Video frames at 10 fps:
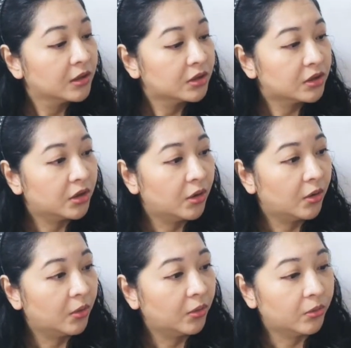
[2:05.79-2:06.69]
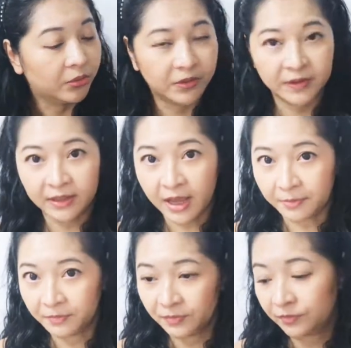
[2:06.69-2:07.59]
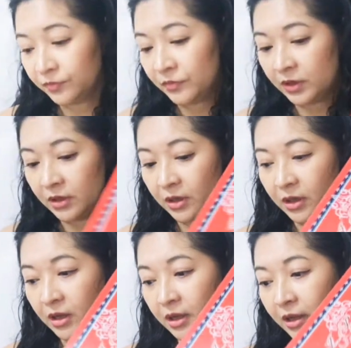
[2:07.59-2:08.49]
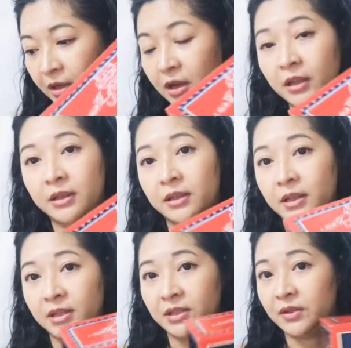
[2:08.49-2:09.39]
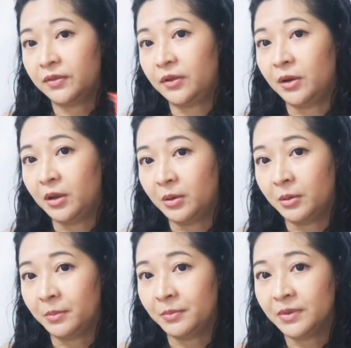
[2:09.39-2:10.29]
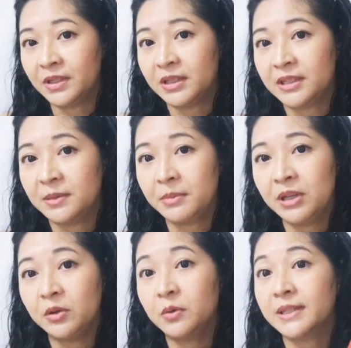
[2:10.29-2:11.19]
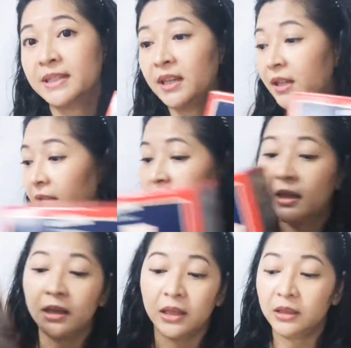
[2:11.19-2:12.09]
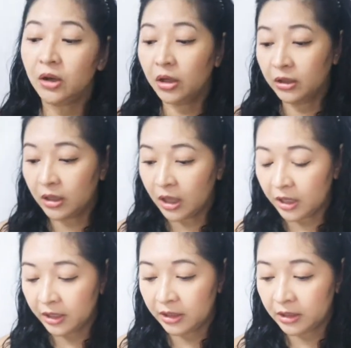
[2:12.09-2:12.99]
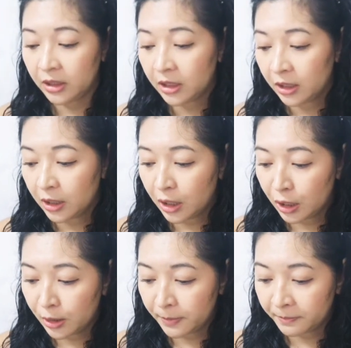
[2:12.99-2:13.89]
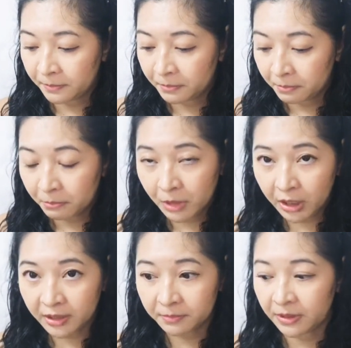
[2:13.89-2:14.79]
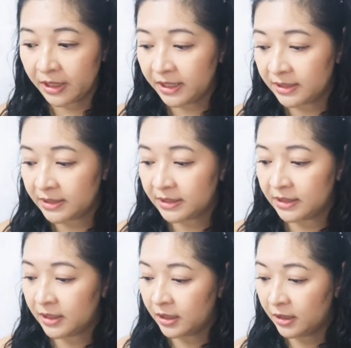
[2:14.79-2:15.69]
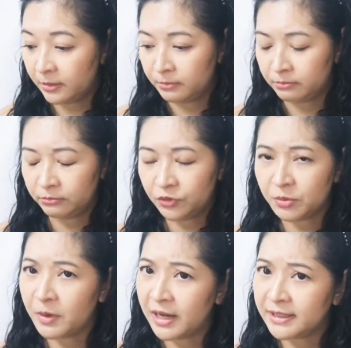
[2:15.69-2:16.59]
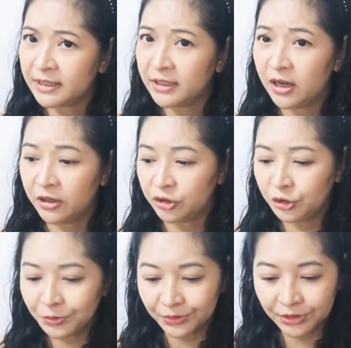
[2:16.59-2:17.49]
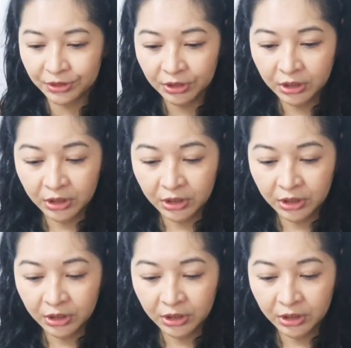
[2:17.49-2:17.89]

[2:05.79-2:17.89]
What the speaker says: So yeah, I got this from somebody who was selling it at the online marketplace, surprisingly unused.